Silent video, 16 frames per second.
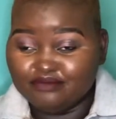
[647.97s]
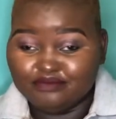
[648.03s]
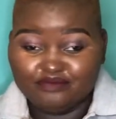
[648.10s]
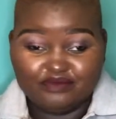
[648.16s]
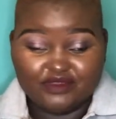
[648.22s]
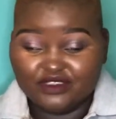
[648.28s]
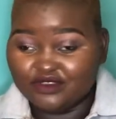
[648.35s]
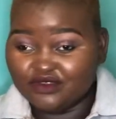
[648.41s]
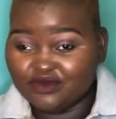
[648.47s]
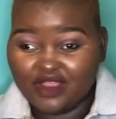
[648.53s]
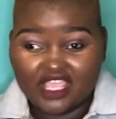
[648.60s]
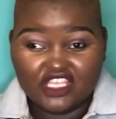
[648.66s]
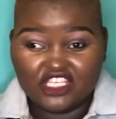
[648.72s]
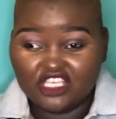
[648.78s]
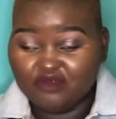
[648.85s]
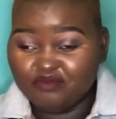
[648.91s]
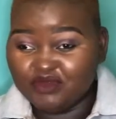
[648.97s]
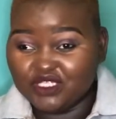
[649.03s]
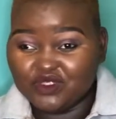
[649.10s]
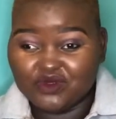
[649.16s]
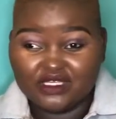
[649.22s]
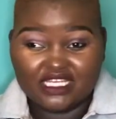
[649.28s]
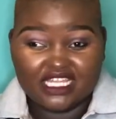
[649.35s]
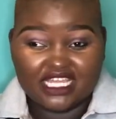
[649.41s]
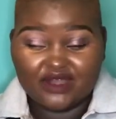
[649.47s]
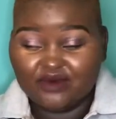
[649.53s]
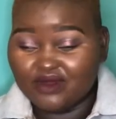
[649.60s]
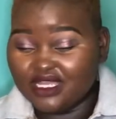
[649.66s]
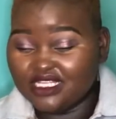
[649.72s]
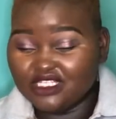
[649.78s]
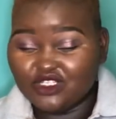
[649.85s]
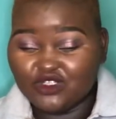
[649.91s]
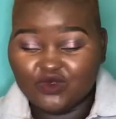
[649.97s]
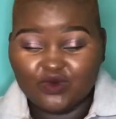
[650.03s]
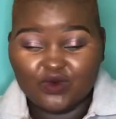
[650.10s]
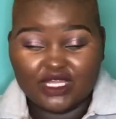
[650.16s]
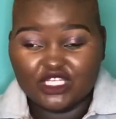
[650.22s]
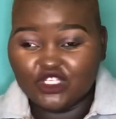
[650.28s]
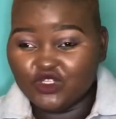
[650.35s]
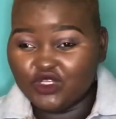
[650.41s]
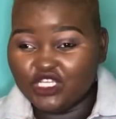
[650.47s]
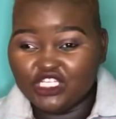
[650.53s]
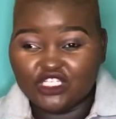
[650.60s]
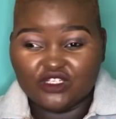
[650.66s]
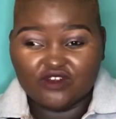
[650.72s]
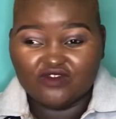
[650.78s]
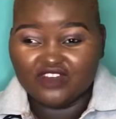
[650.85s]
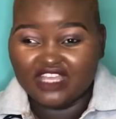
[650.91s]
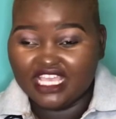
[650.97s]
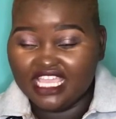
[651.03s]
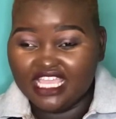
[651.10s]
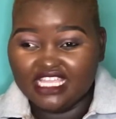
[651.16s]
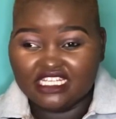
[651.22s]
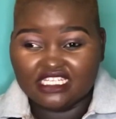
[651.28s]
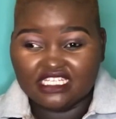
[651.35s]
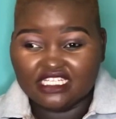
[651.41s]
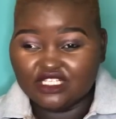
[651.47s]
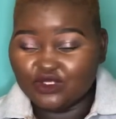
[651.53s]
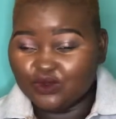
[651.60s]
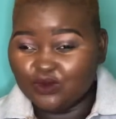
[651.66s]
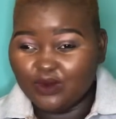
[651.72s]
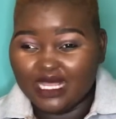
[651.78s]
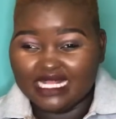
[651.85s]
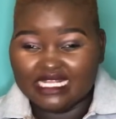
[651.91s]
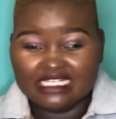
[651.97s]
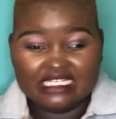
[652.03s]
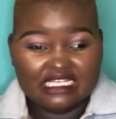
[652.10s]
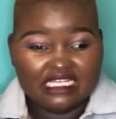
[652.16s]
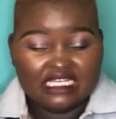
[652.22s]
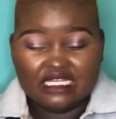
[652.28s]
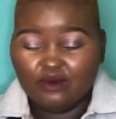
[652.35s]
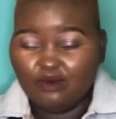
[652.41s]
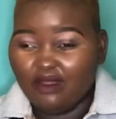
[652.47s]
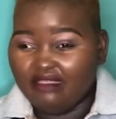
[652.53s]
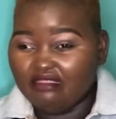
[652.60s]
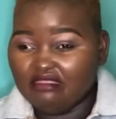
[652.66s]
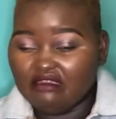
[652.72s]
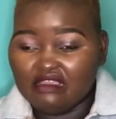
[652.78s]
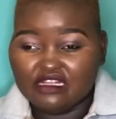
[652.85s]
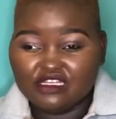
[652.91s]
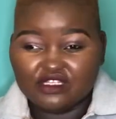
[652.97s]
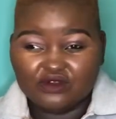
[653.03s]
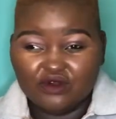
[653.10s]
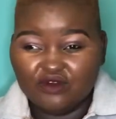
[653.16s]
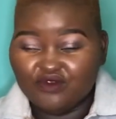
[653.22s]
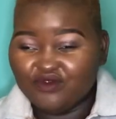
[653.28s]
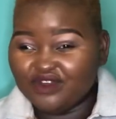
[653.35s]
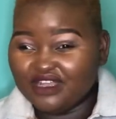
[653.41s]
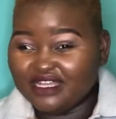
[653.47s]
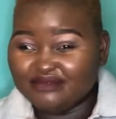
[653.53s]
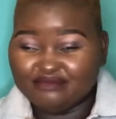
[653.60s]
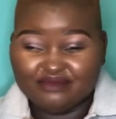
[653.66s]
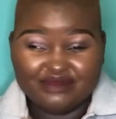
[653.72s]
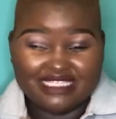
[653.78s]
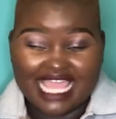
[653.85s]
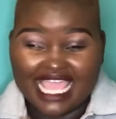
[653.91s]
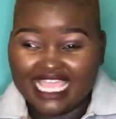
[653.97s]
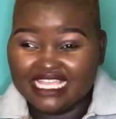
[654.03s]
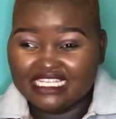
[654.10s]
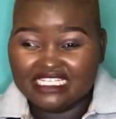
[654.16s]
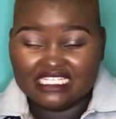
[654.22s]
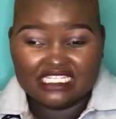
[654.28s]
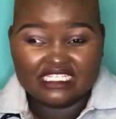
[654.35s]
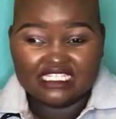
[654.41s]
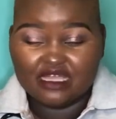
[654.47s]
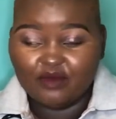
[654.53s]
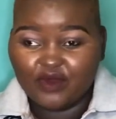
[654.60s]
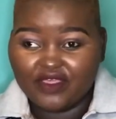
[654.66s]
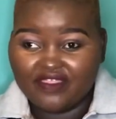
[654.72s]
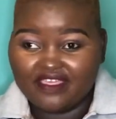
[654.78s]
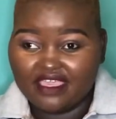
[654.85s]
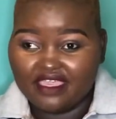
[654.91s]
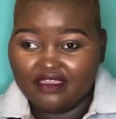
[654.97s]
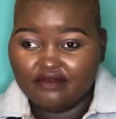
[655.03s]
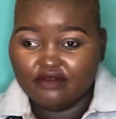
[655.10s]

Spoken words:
ranging between 120 over 80 to 130 over 90, somewhere there.